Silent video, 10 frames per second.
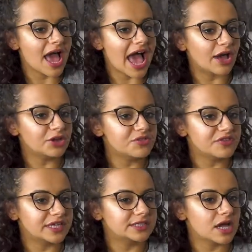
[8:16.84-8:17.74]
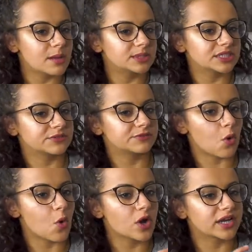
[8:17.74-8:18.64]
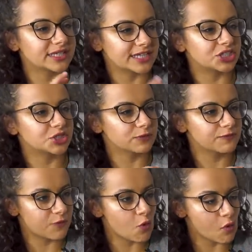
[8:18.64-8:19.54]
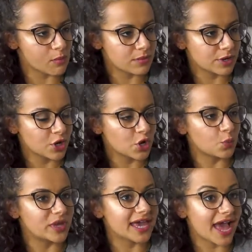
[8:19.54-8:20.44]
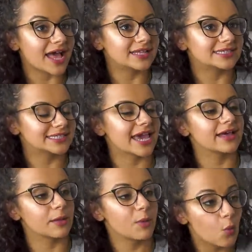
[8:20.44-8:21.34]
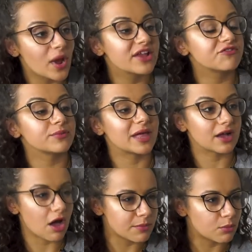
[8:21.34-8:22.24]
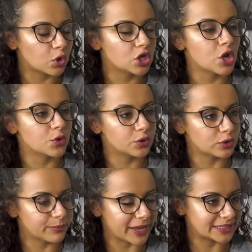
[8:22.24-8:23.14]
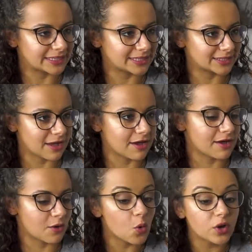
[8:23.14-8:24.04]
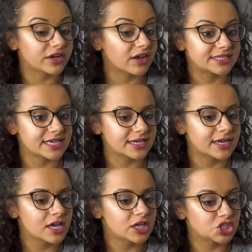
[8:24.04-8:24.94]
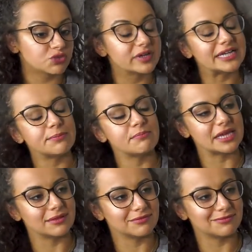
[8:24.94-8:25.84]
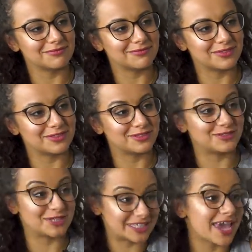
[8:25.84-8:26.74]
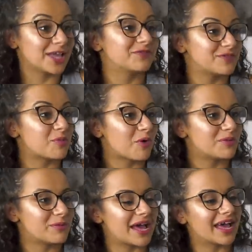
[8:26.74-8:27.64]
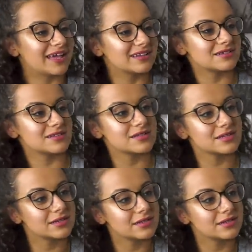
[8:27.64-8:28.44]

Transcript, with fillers: How do you think, in terms of organisational form, we can scale up away from that kind of more local-based uh, organising to really meet the scale of the problem at hand?